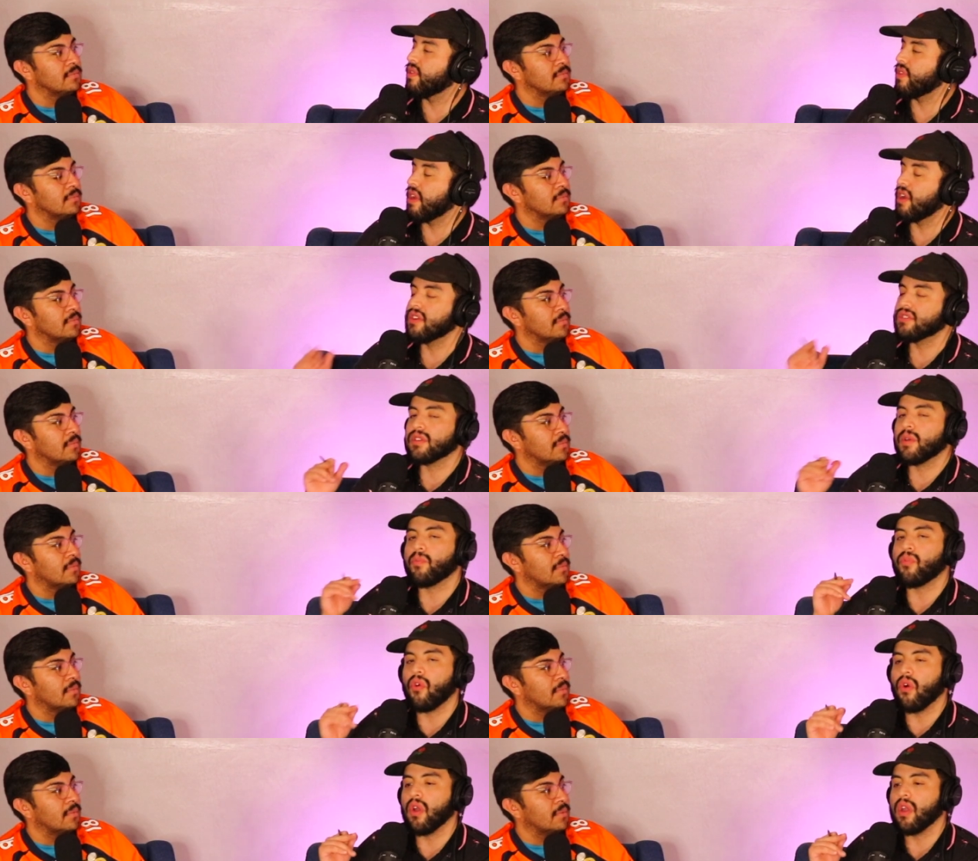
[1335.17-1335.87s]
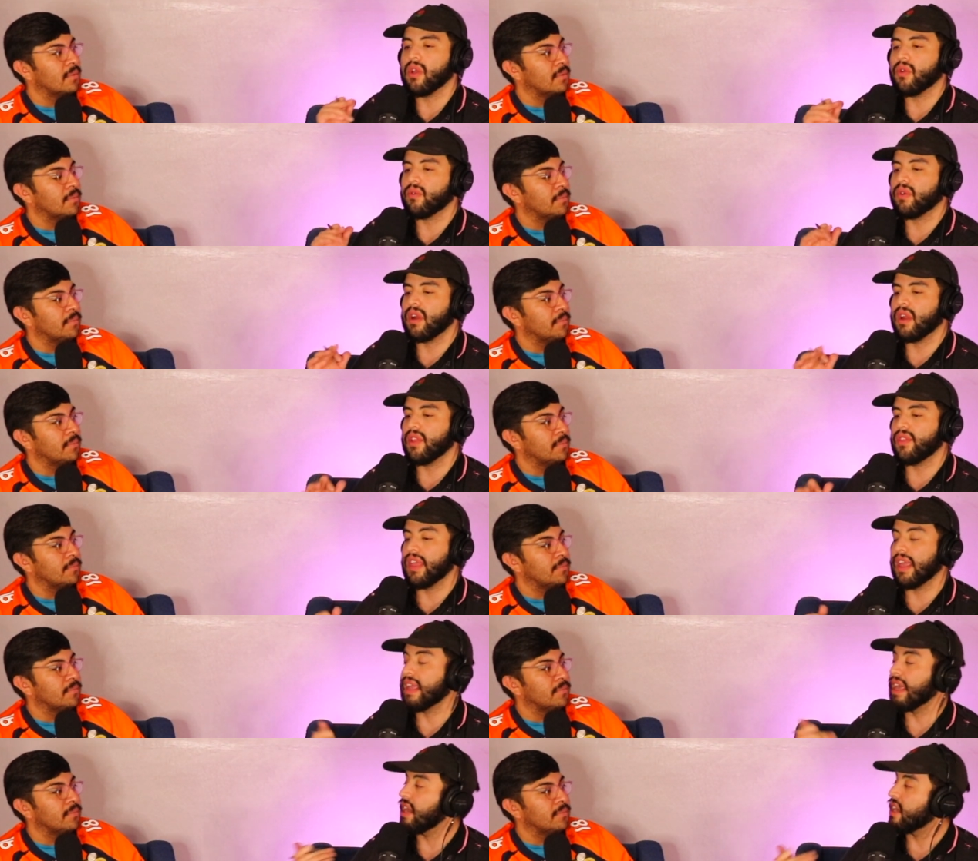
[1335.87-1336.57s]
Speaker 1: There's a point where they
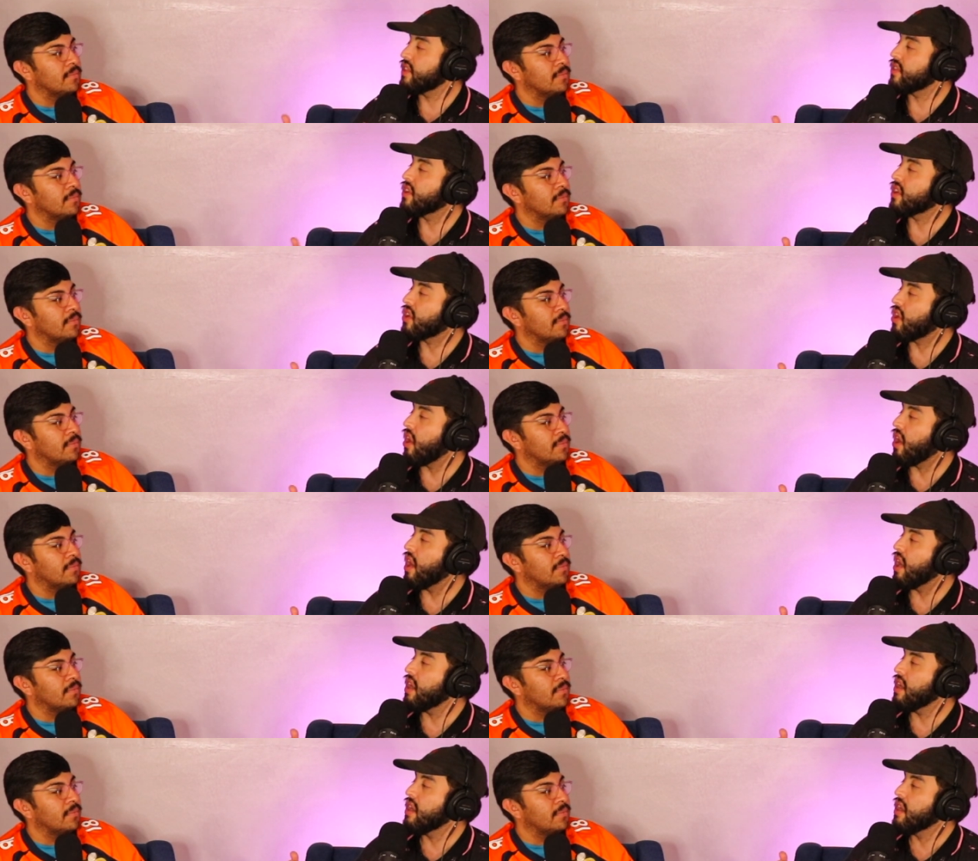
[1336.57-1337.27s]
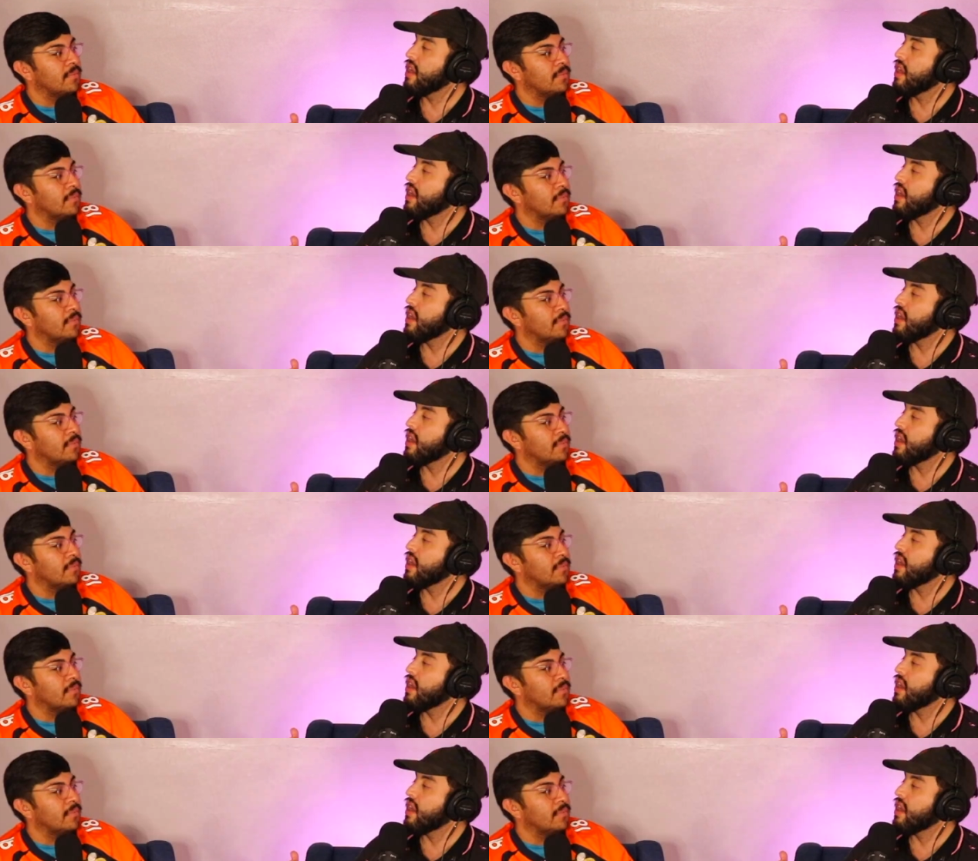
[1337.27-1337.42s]
get in the car.